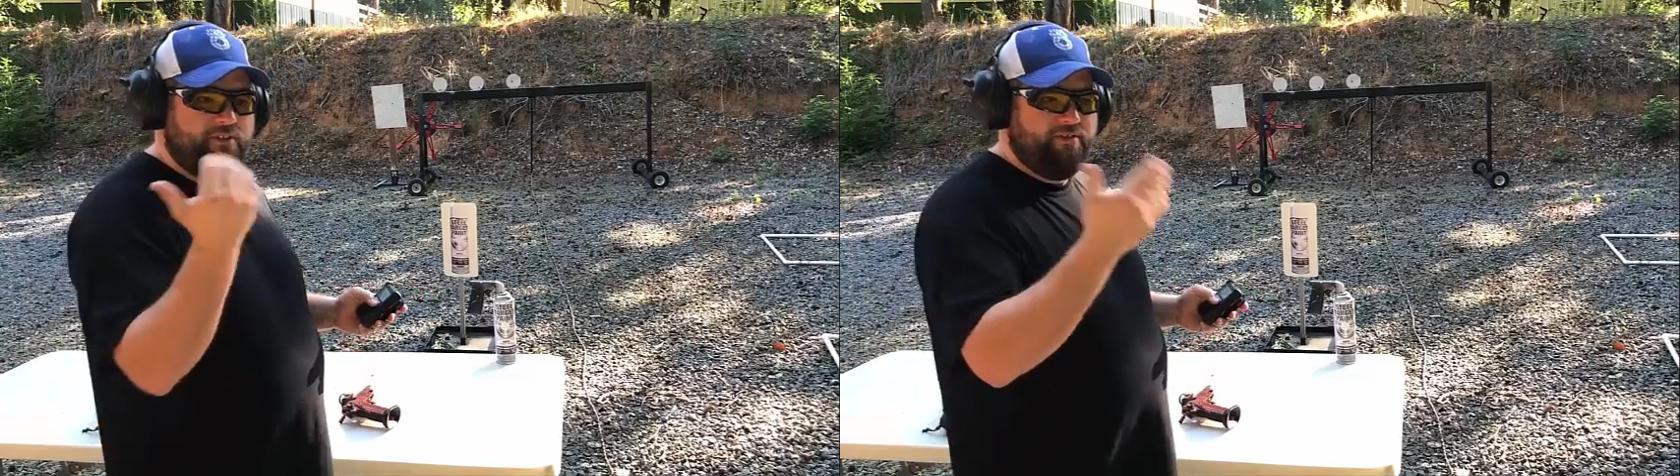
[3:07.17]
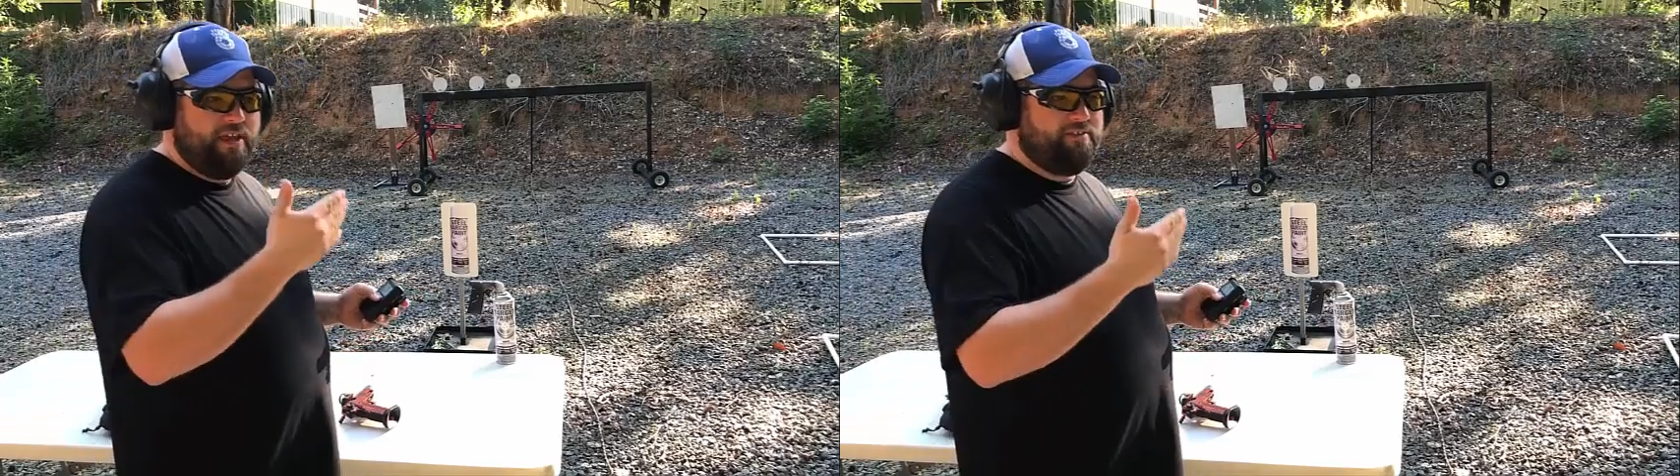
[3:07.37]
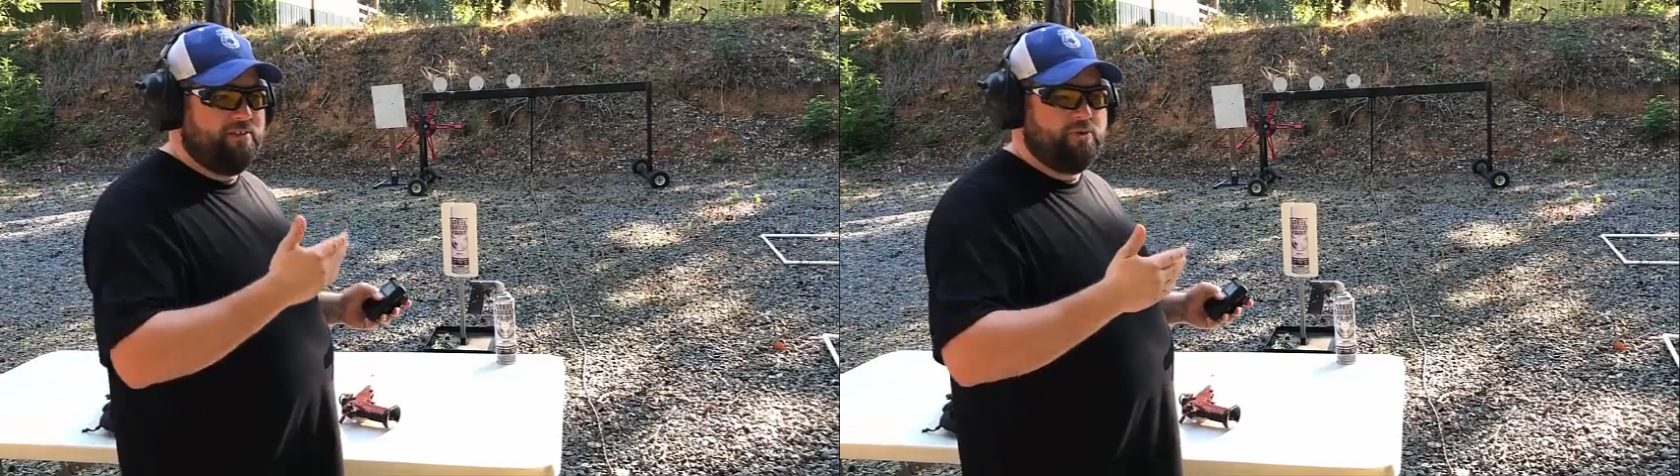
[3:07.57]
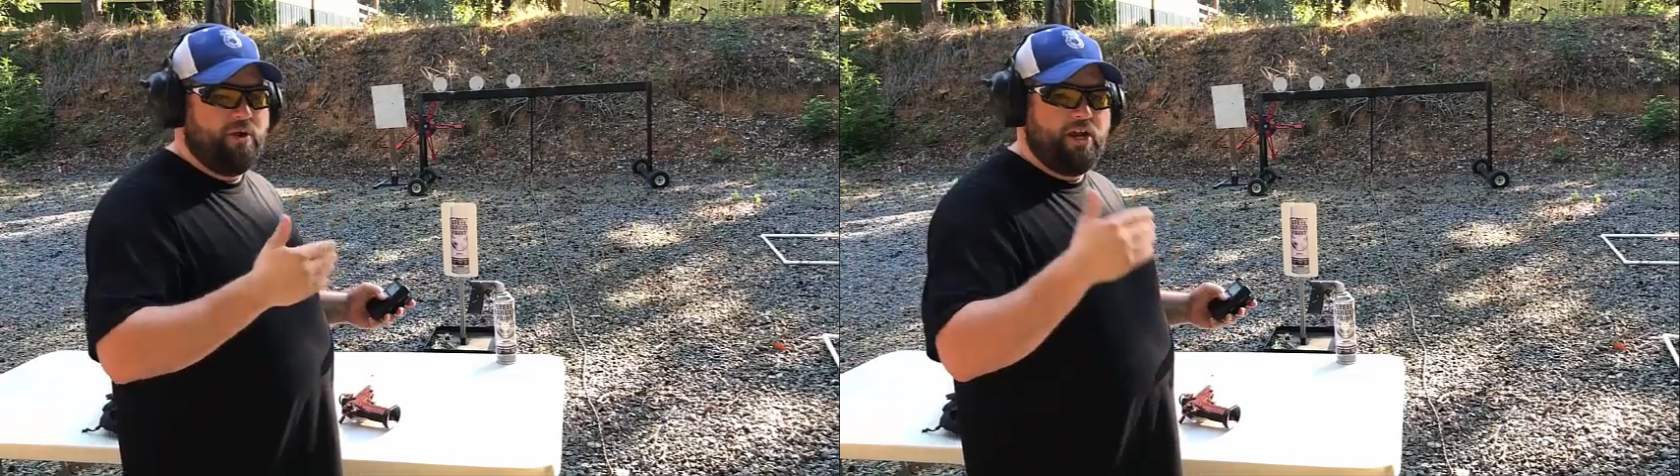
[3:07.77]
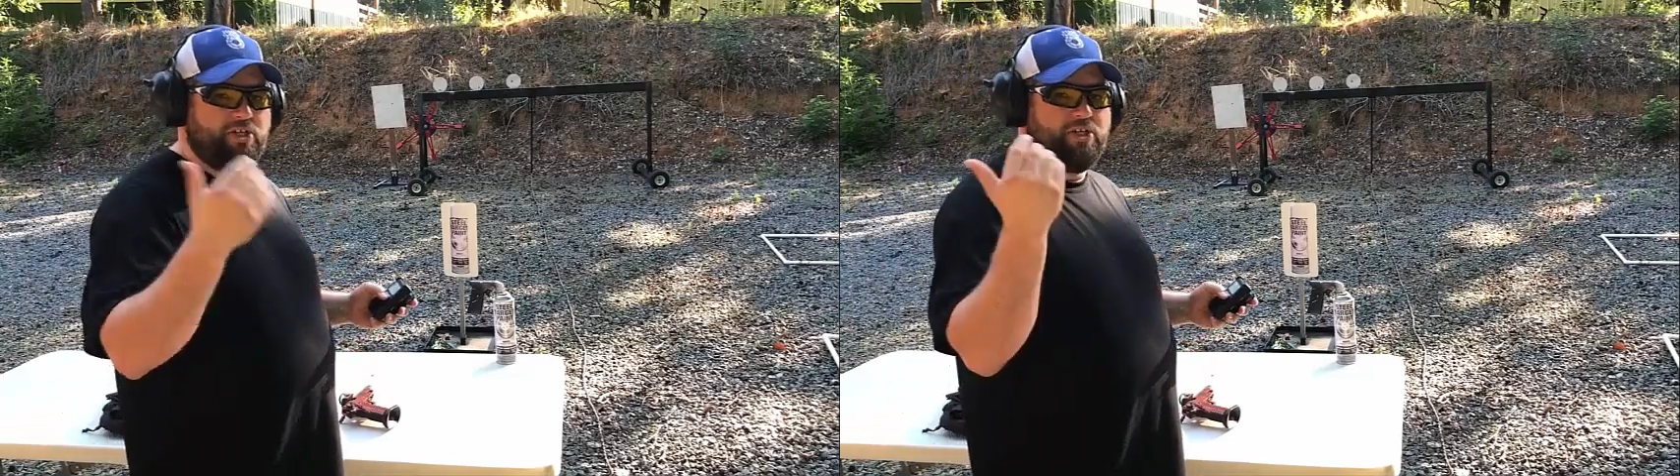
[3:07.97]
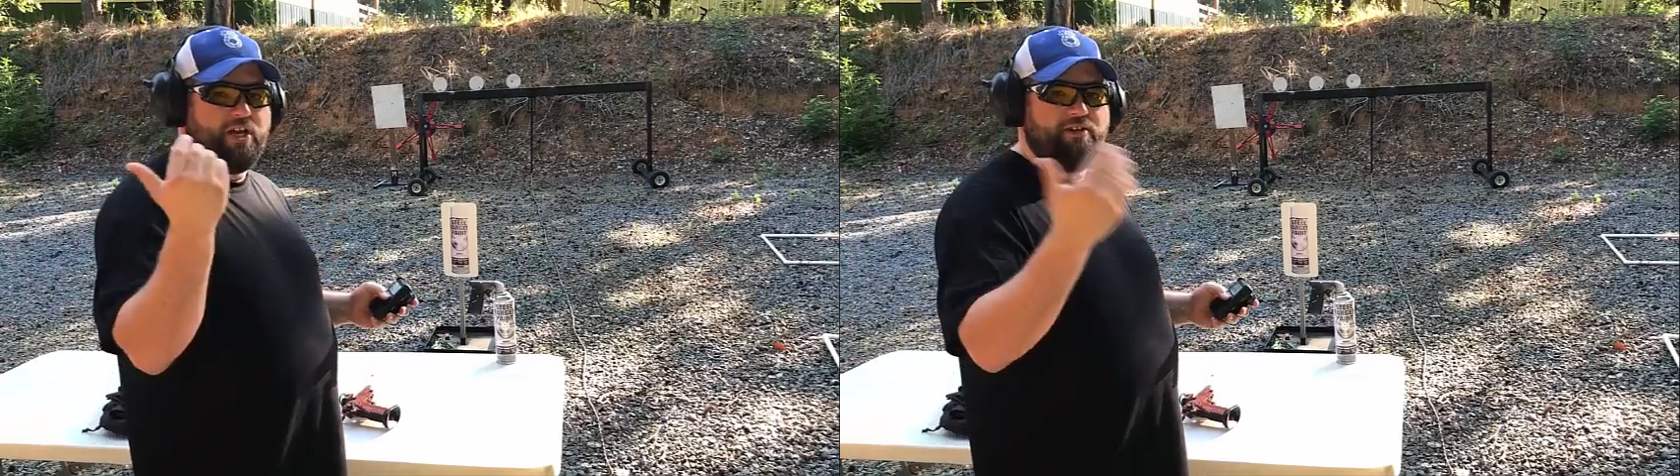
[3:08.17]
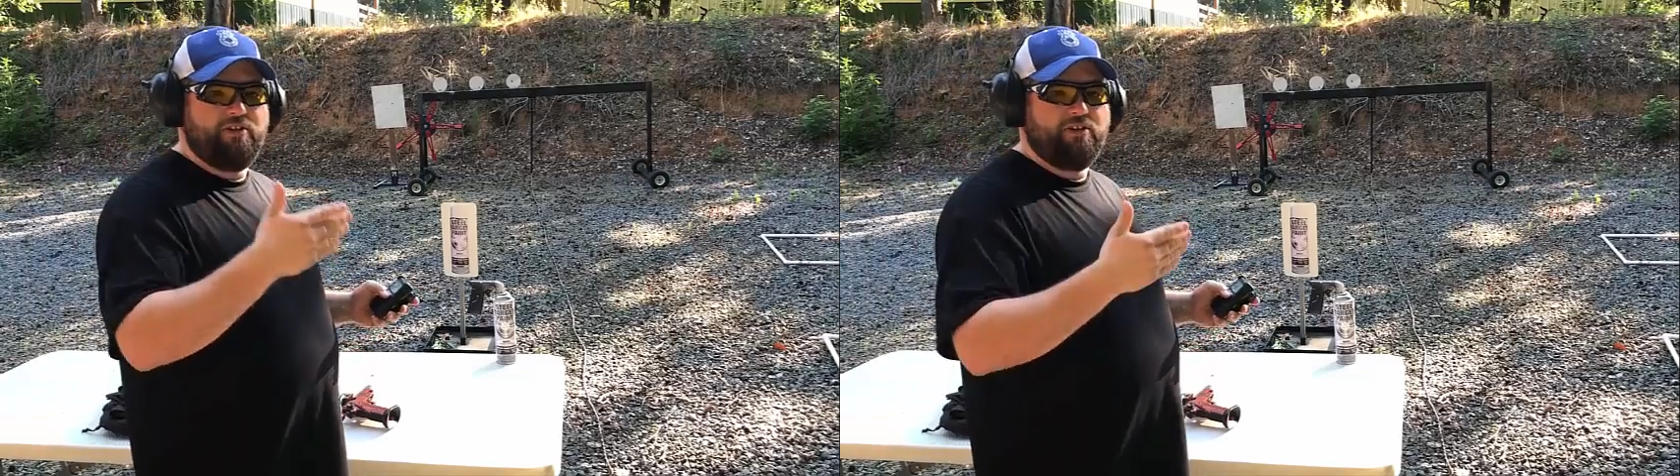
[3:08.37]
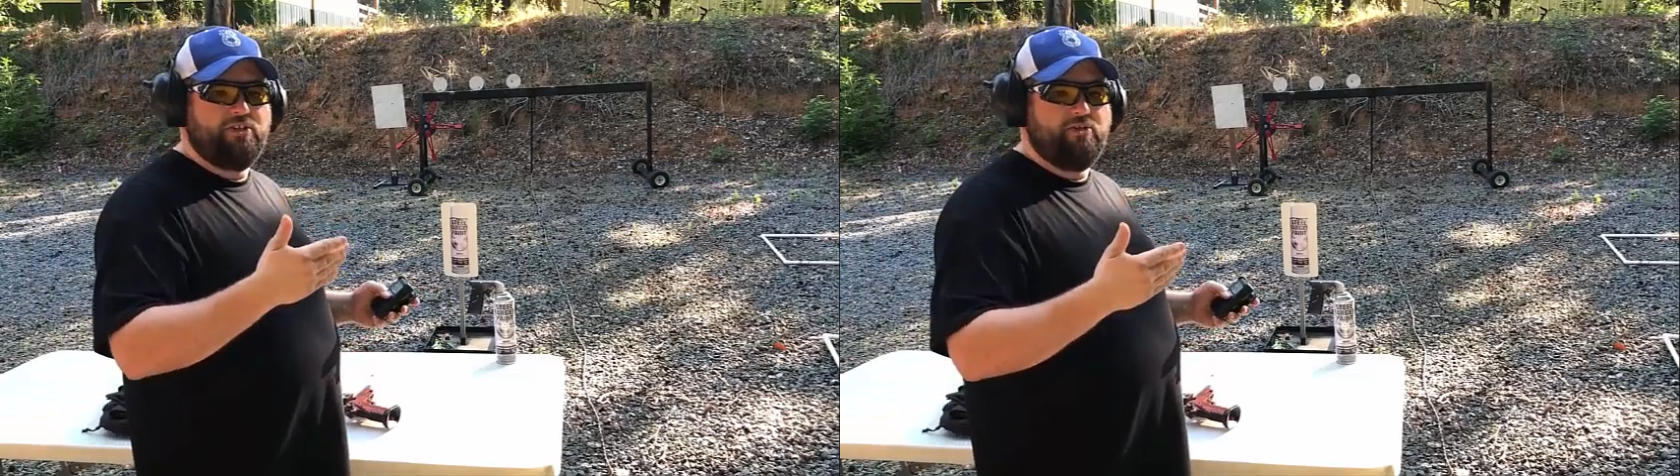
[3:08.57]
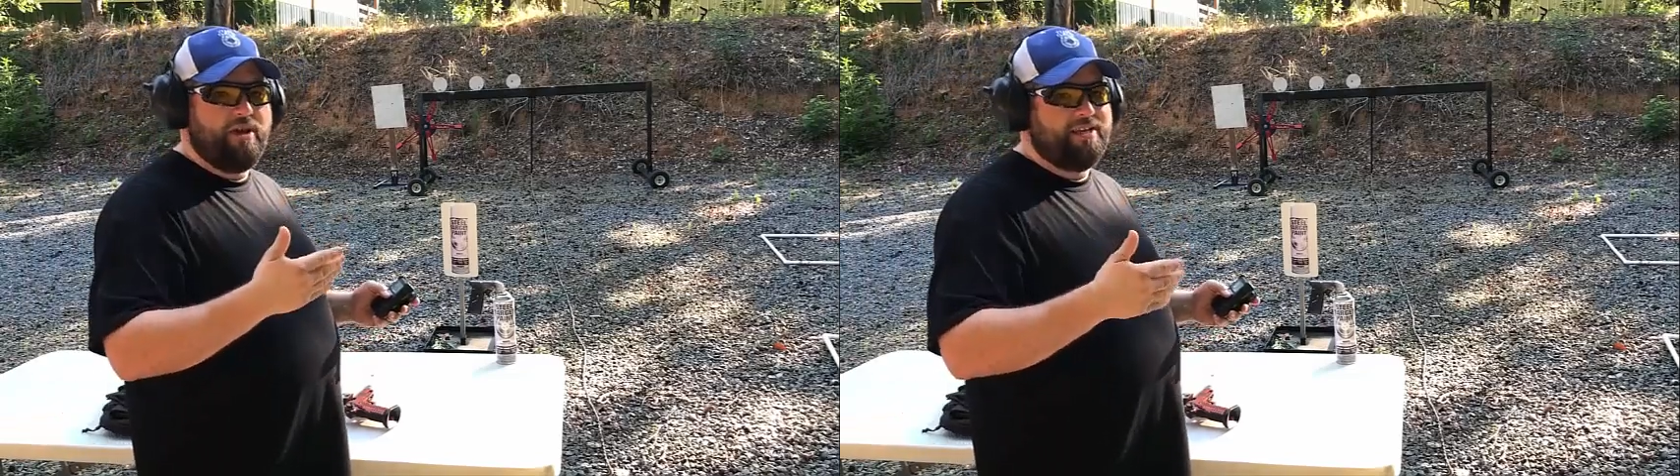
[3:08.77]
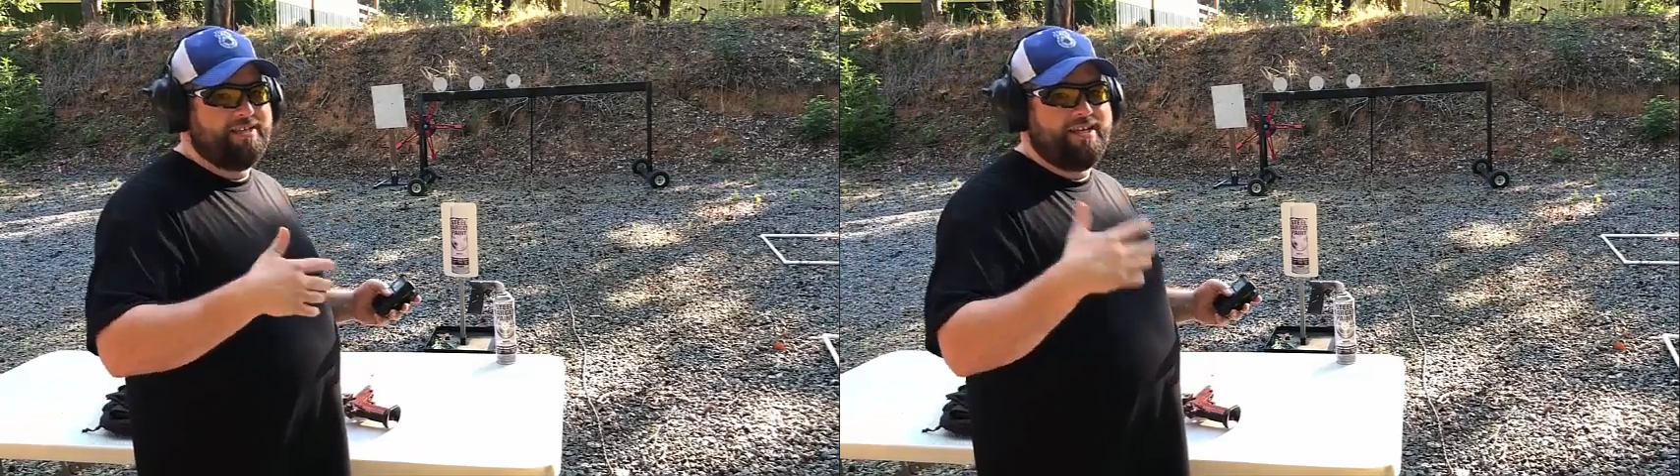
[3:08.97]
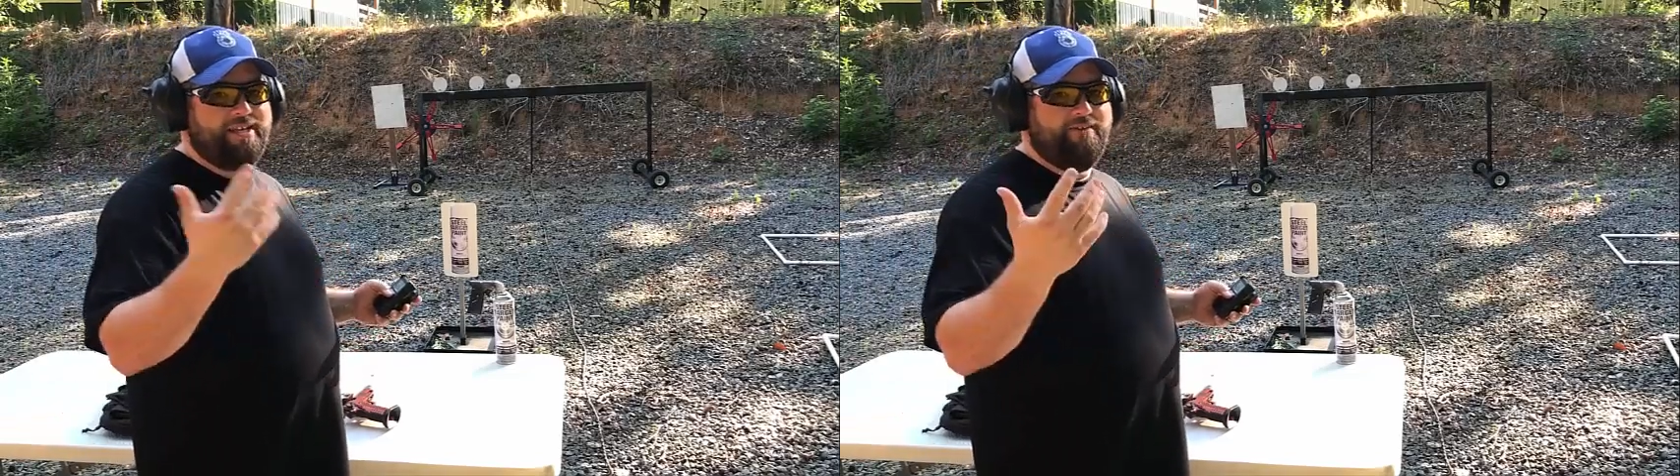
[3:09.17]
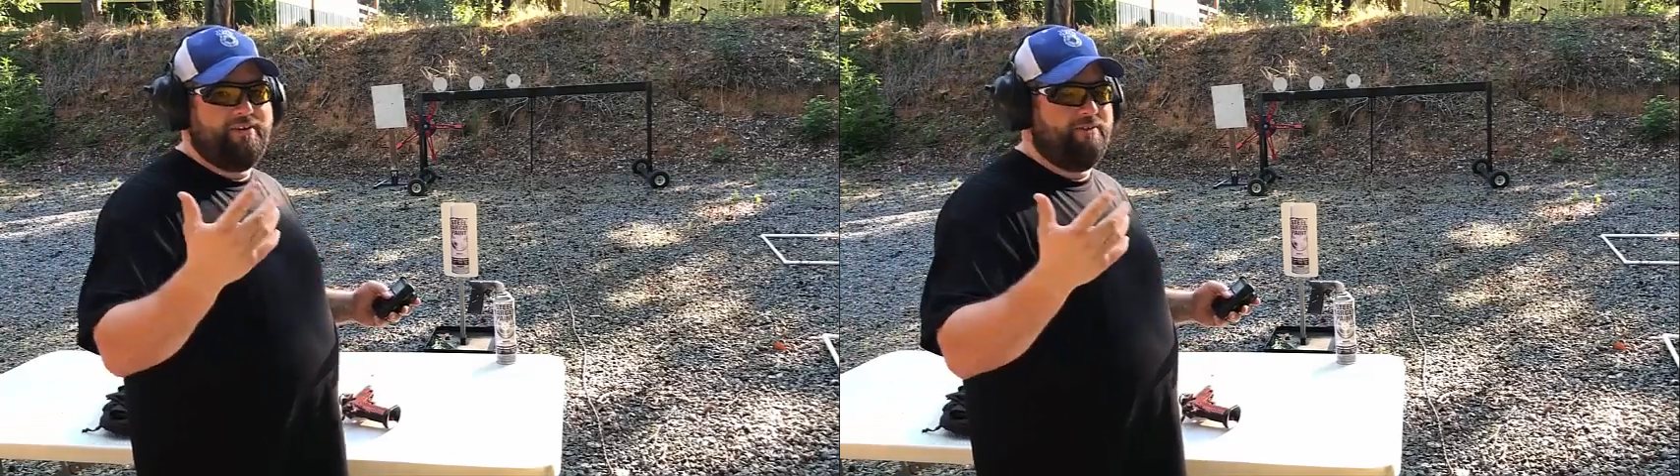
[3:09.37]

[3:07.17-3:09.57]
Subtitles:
So in that situation, I took a 218. And